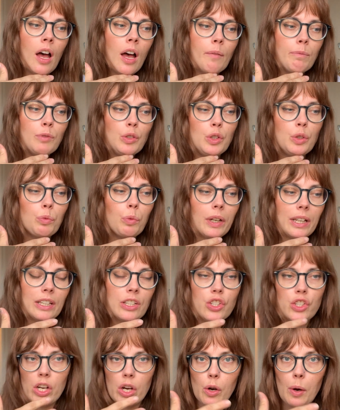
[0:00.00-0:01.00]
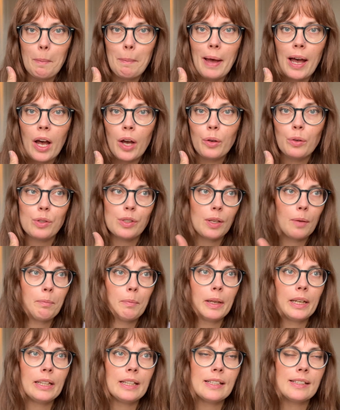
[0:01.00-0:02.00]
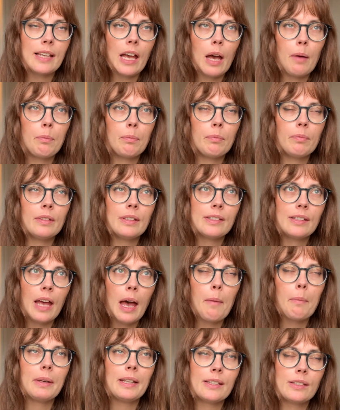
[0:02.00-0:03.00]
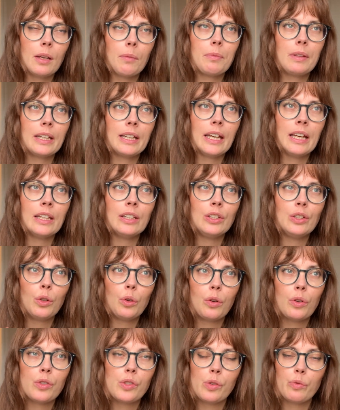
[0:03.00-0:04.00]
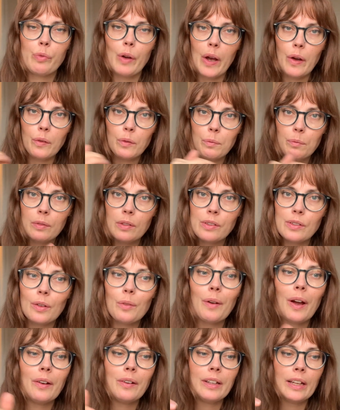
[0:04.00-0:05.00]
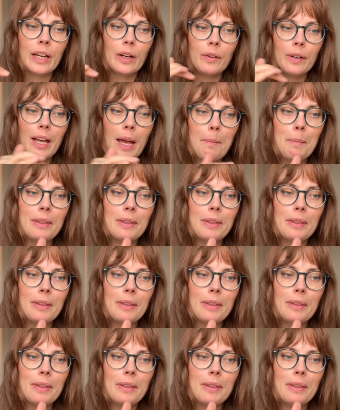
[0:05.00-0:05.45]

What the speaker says: you want to share about, or somebody's happening something in your surrounding area.